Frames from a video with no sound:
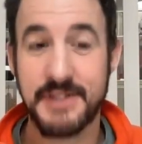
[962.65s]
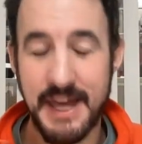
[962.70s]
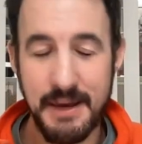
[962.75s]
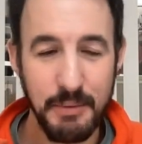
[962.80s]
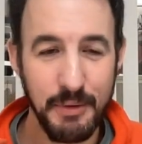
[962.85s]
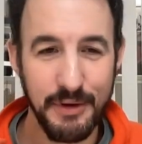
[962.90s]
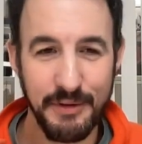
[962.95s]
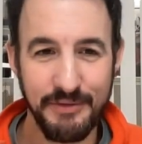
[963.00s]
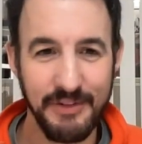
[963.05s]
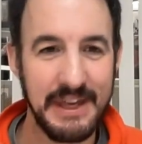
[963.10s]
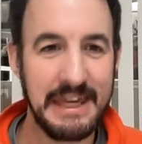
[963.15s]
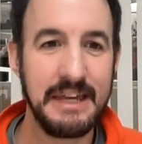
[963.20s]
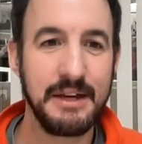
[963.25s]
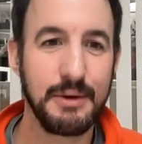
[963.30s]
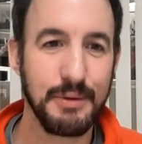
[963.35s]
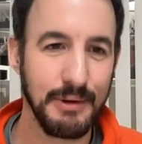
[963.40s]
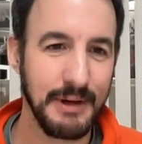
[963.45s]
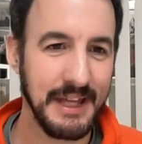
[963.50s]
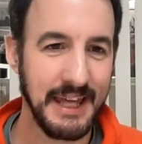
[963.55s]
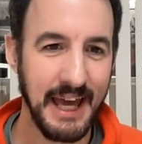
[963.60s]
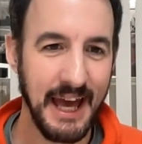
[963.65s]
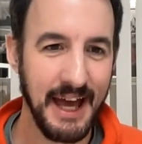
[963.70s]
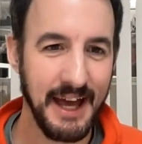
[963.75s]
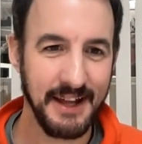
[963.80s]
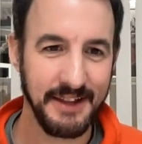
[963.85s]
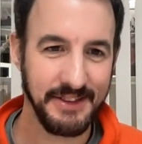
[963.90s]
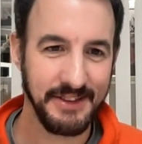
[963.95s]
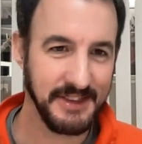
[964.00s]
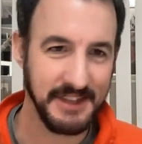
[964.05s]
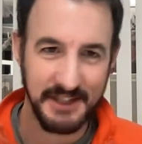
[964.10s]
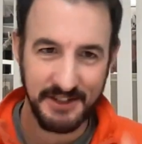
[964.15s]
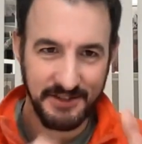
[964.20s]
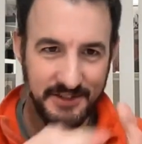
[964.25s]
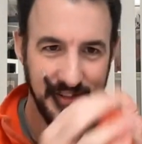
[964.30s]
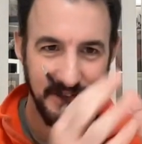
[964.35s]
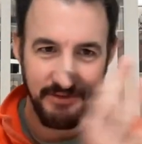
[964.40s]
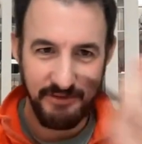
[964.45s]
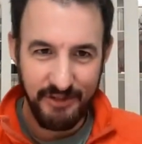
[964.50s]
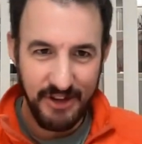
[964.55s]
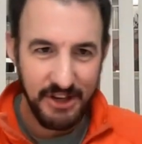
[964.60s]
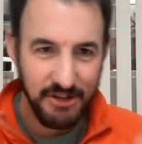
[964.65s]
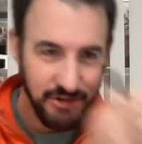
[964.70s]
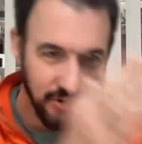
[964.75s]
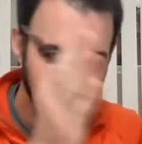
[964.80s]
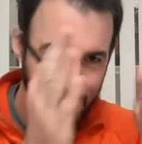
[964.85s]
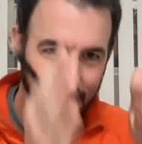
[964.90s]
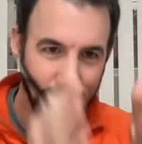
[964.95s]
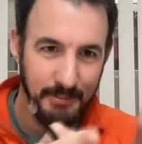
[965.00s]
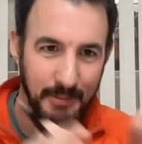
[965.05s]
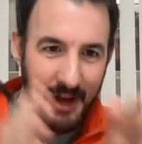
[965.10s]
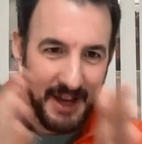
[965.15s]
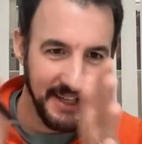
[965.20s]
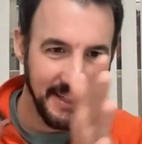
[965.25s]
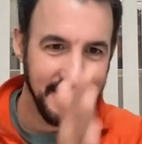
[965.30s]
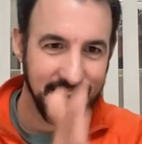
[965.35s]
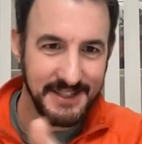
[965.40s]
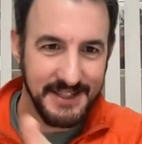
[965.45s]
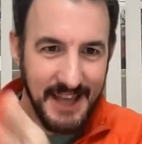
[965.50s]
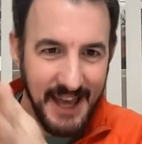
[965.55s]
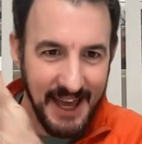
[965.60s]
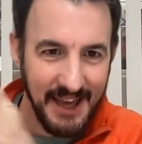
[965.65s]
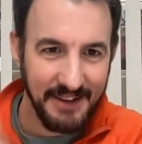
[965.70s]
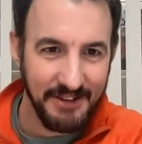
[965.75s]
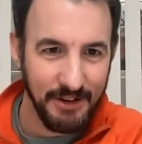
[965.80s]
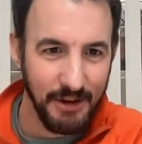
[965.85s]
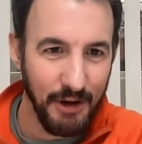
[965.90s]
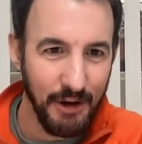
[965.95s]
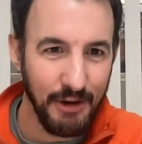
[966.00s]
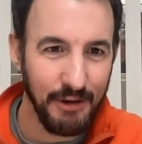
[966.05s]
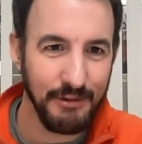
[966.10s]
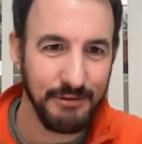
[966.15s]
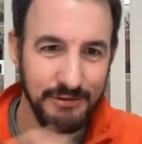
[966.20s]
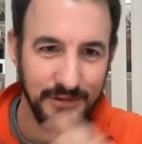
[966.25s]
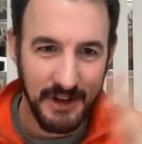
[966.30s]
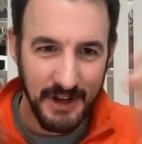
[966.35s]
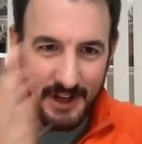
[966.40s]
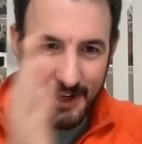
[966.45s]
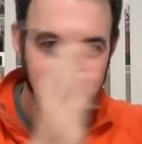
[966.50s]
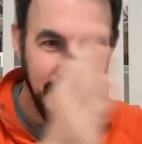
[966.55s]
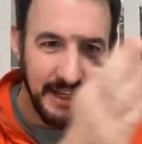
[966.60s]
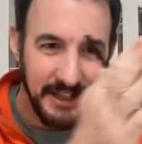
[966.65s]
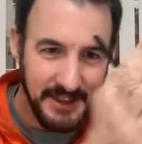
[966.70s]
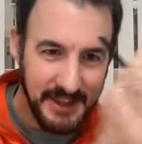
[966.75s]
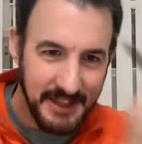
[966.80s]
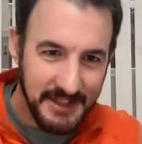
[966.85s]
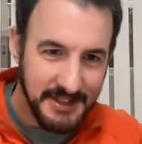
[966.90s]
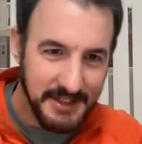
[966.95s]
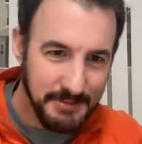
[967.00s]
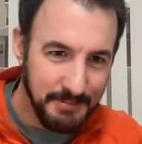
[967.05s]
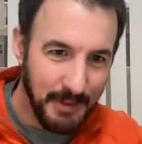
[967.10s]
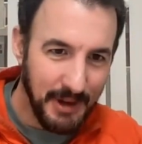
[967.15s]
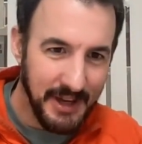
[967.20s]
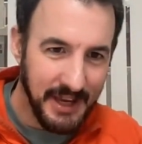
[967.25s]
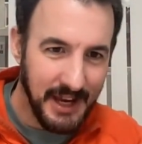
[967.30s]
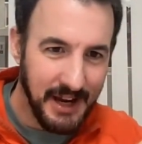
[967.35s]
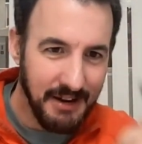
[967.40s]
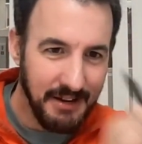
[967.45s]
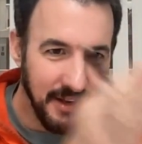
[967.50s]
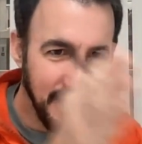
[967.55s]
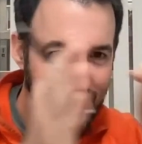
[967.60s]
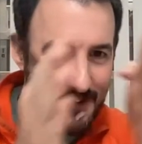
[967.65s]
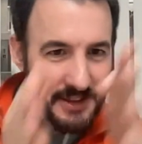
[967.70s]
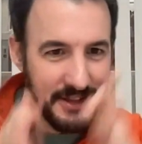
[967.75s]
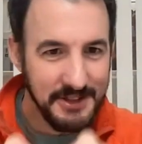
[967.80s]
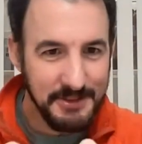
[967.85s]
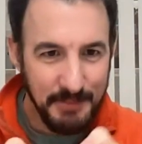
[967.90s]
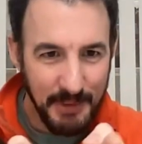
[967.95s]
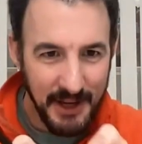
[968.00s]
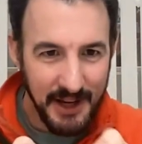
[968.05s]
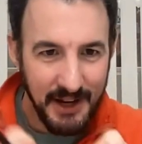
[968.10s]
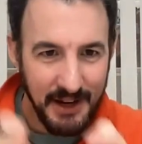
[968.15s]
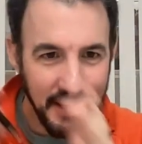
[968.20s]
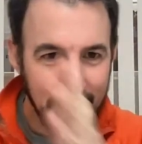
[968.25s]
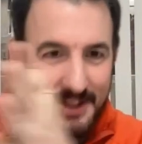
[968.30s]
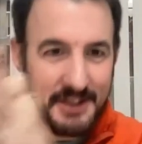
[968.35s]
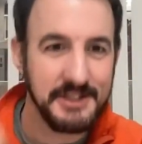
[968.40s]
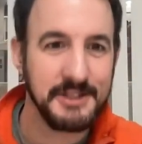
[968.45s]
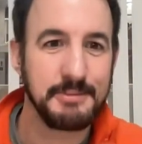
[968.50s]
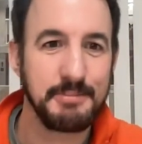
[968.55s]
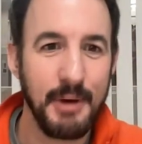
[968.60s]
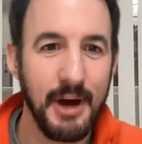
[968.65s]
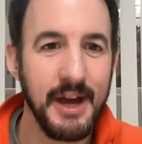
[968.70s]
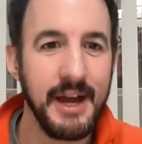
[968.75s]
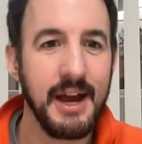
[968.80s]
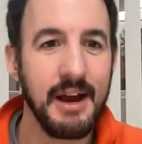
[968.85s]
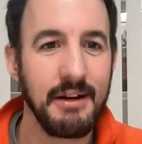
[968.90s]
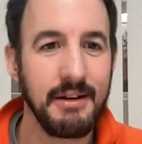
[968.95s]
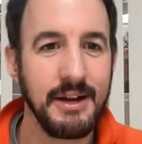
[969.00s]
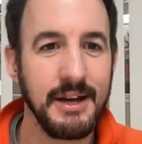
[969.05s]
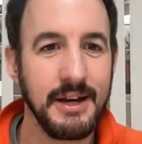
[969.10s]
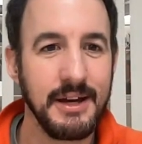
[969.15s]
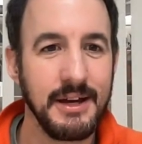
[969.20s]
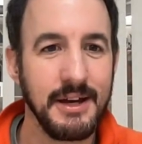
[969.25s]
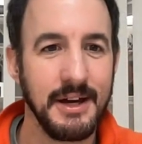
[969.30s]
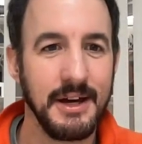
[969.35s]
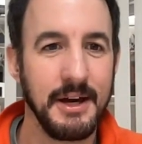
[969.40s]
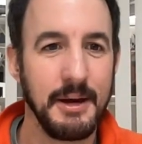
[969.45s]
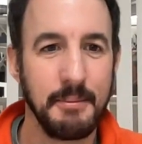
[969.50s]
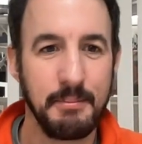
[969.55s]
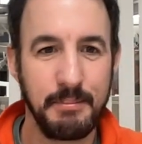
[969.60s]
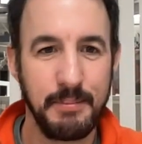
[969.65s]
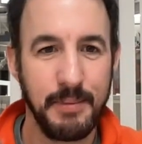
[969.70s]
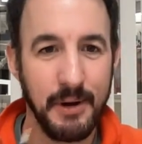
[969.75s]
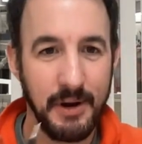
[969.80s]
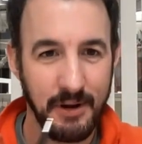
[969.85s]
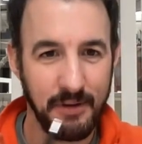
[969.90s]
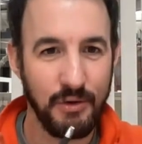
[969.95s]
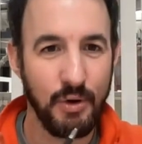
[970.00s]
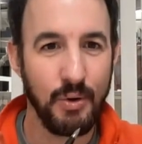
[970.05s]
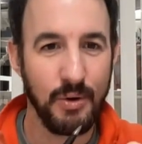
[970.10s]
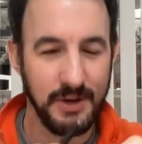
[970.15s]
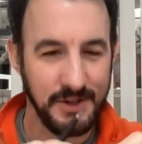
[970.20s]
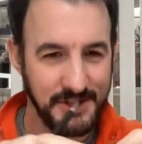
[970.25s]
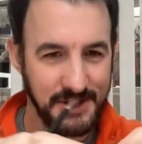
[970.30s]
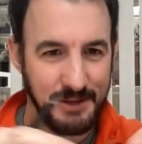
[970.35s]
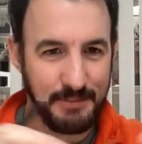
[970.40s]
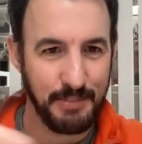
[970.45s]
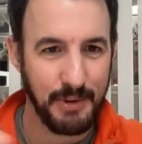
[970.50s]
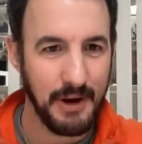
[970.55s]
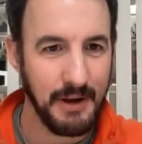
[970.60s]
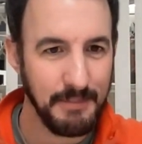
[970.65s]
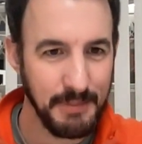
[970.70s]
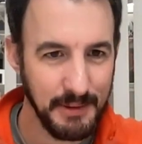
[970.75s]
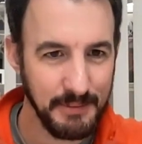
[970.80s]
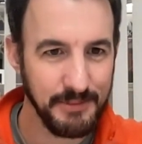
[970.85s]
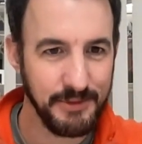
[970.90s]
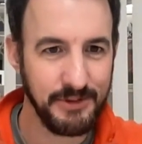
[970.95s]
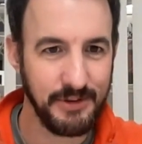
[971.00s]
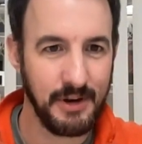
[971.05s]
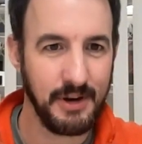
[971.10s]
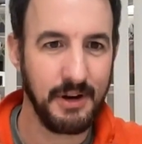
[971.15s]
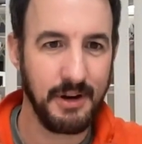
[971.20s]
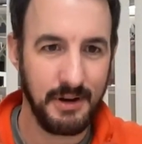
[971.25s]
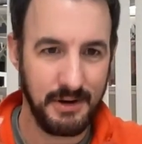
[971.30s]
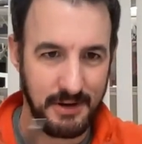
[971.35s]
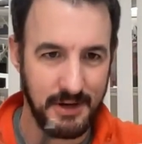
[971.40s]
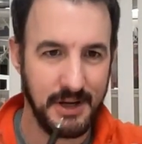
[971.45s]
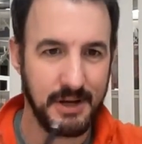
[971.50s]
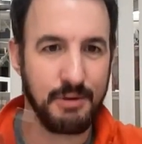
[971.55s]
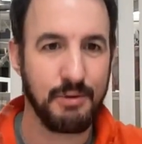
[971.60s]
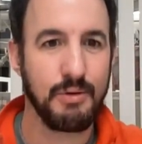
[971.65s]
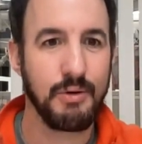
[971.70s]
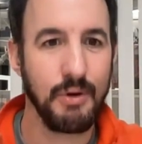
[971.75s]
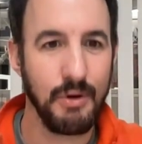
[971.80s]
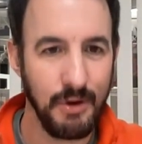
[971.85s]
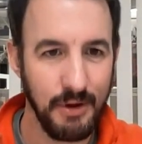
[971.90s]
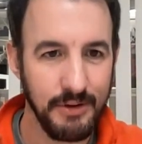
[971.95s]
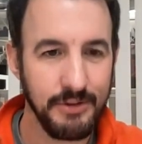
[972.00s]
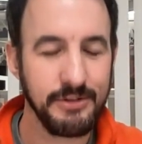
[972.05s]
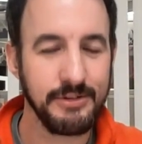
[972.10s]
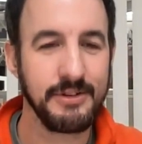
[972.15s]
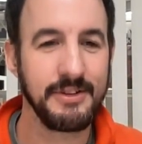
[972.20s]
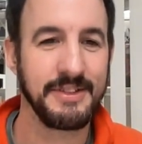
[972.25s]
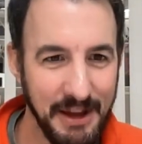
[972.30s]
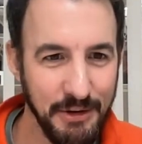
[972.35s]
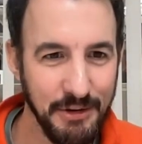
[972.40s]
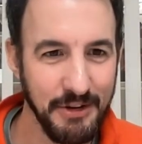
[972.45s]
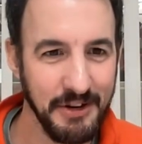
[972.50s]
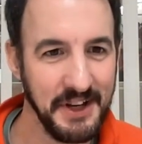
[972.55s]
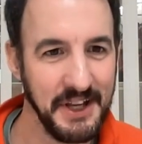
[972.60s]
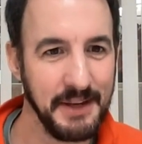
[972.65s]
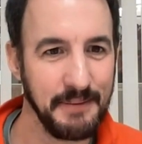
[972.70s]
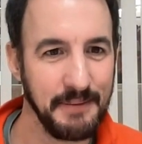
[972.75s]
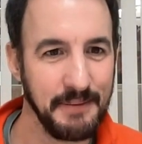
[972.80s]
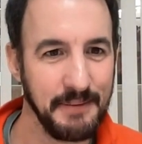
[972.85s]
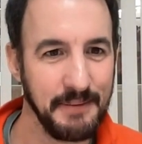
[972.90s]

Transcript: they would have equally had this divisional mindset of, this is my area, this is my area, this is my area. But of course, the problems are across boundary.